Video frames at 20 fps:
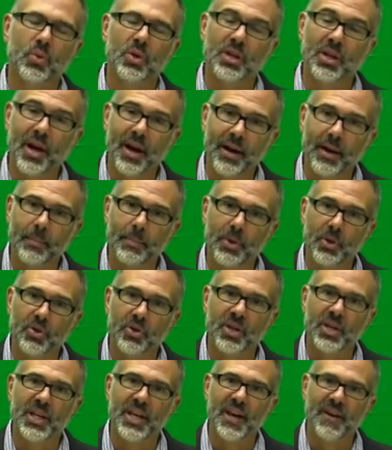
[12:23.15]

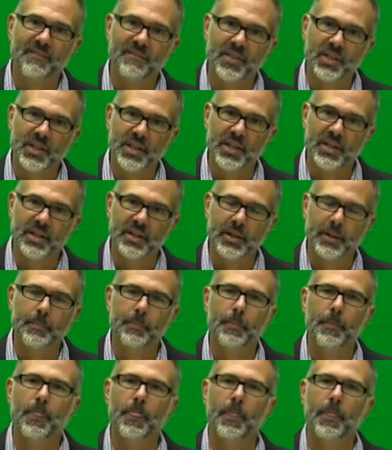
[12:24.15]
reliability and validity.